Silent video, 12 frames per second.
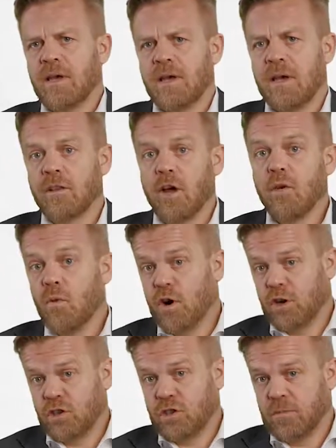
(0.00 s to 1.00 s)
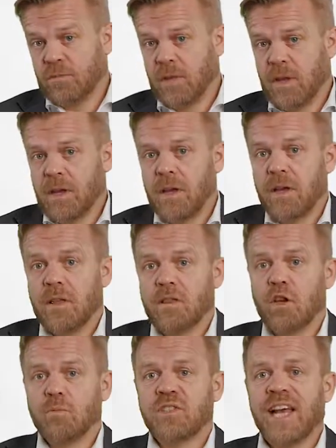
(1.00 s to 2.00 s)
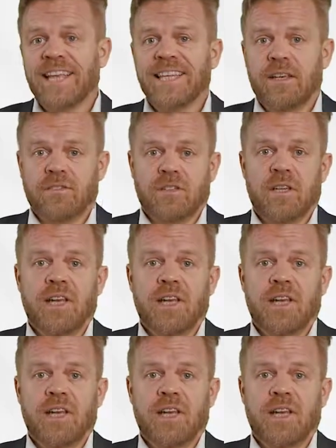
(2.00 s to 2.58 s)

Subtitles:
In other words, the objectives